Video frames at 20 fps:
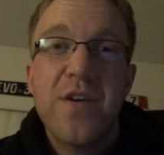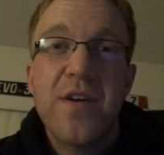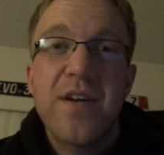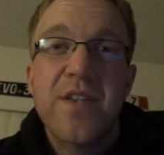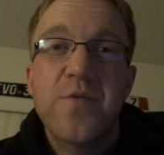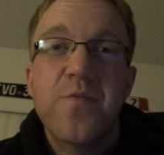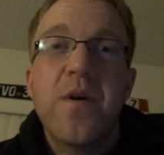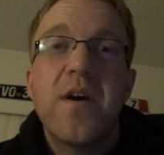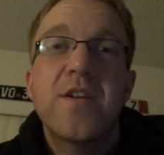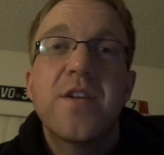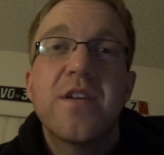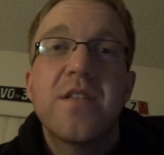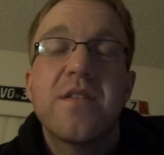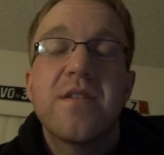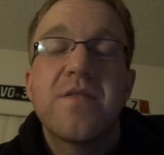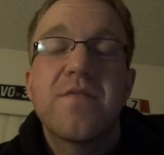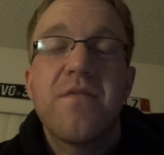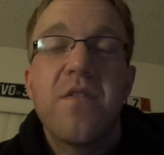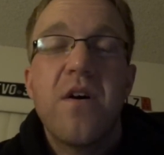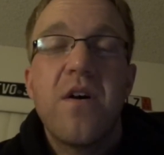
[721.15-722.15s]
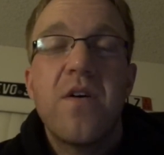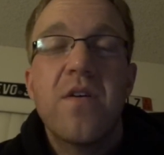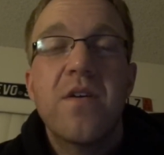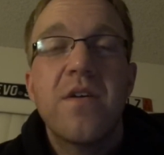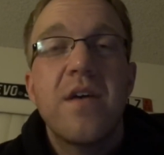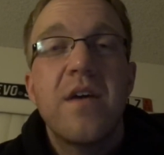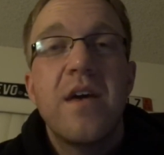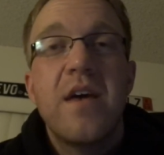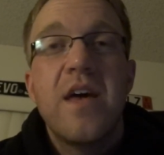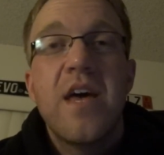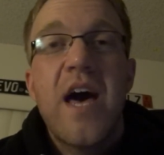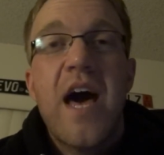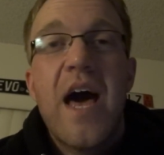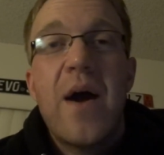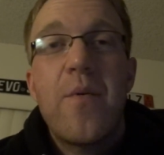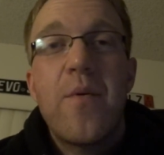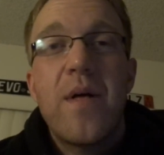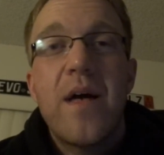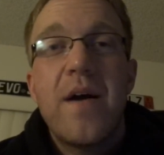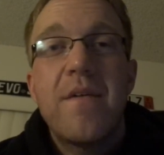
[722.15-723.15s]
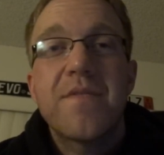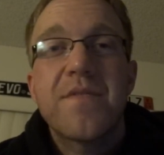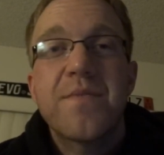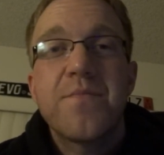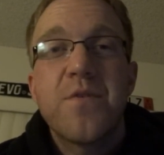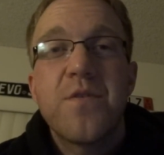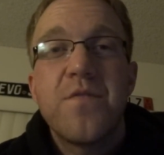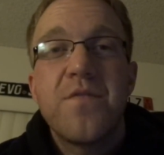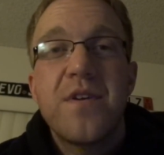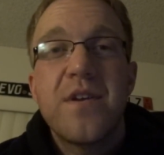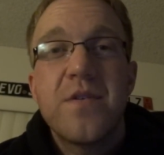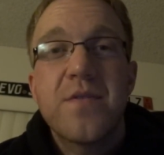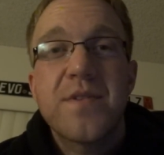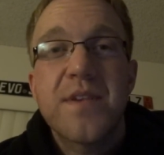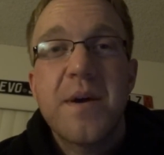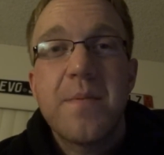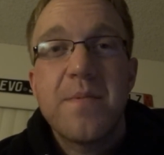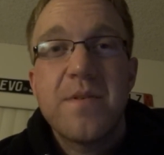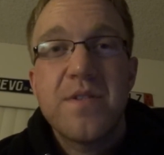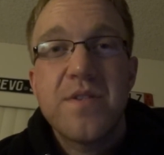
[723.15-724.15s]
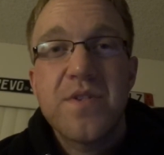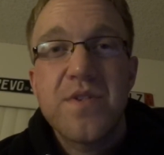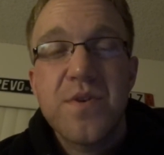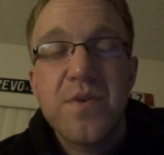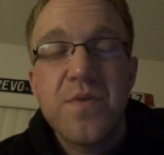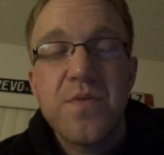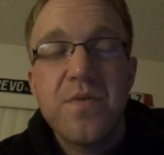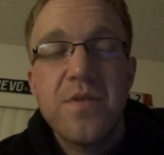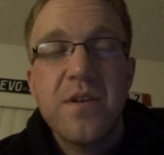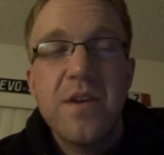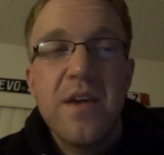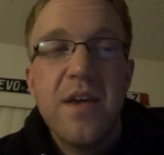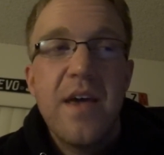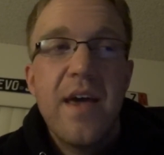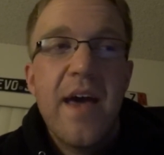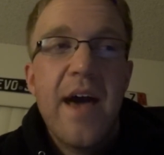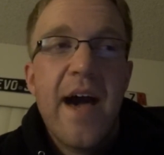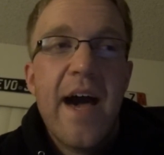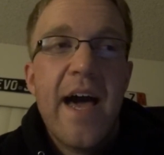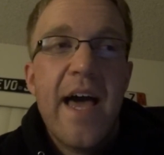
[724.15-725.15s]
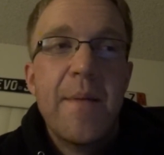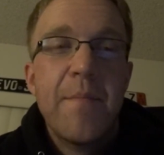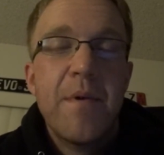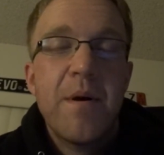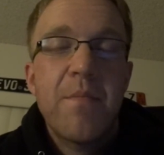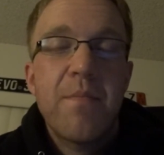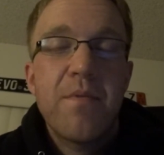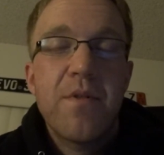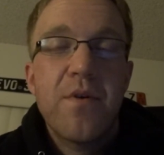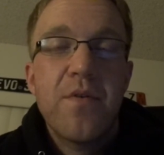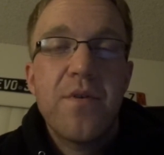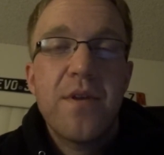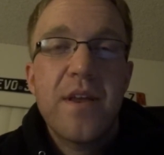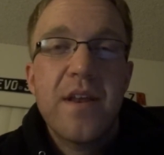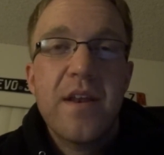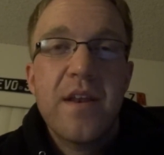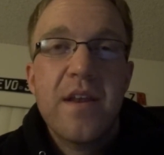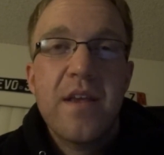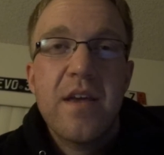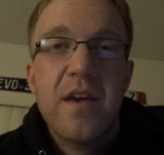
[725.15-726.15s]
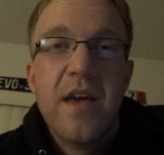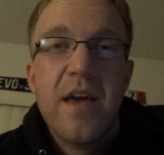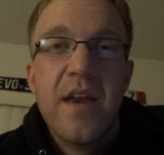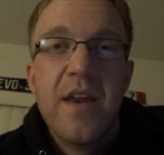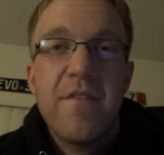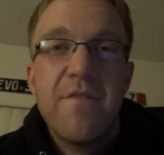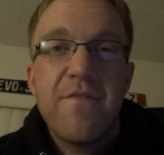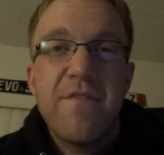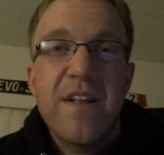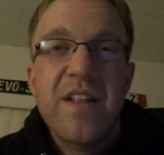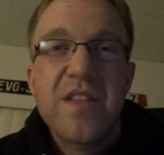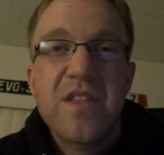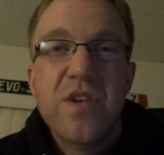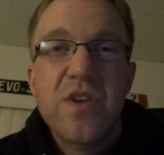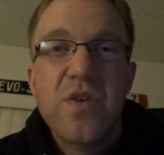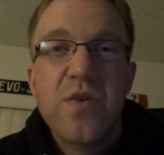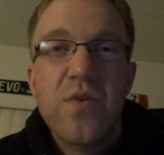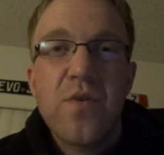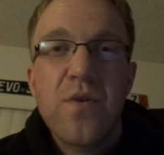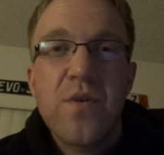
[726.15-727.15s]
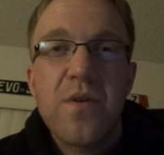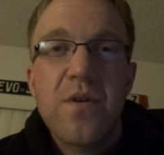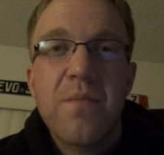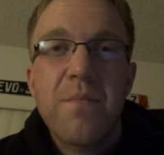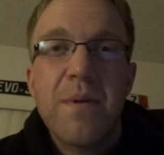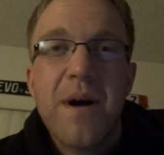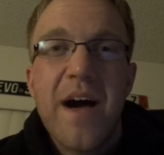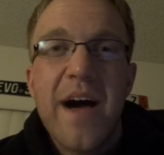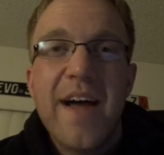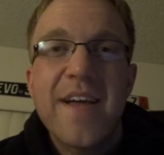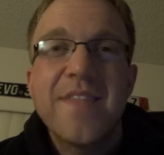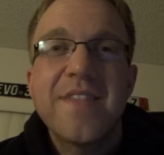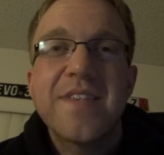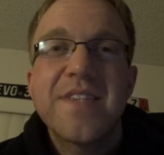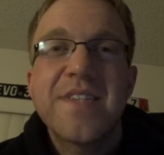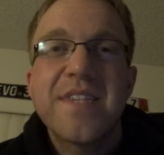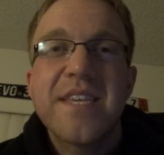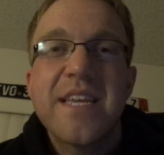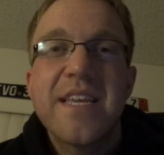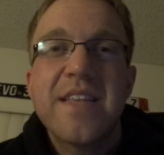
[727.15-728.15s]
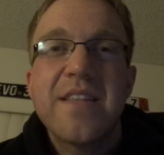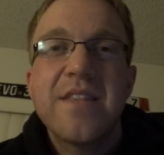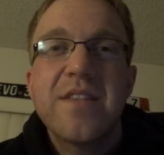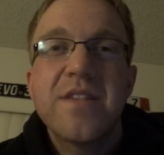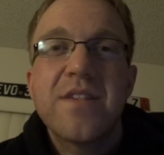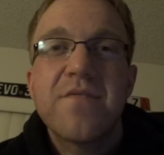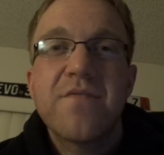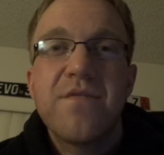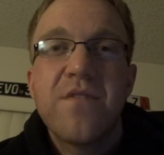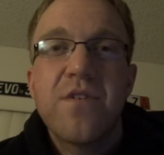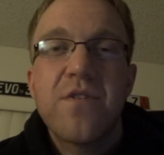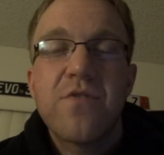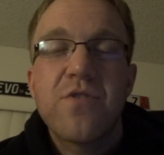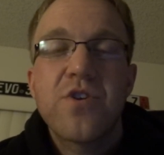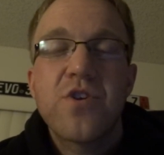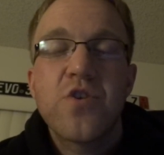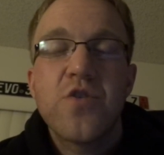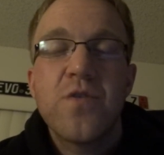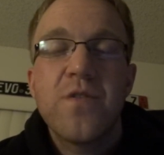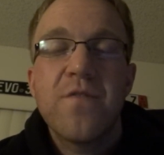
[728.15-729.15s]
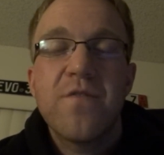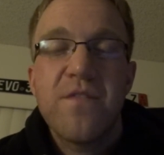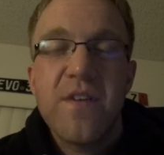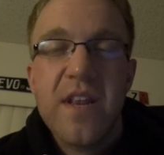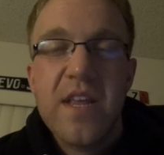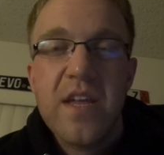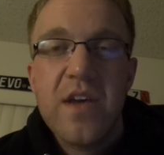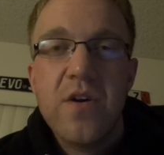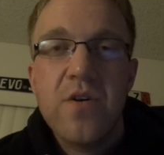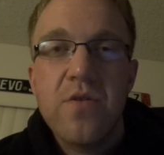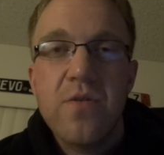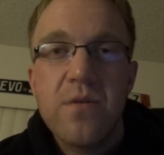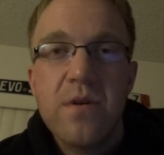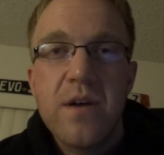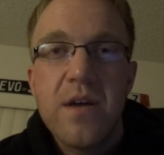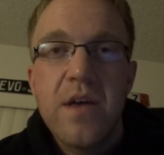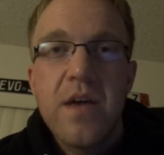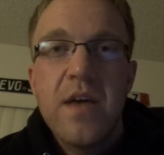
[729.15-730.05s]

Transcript: you guys watching this vlog. I will have some more videos coming soon. I am uploading an Aventador behind the scenes photo shoot video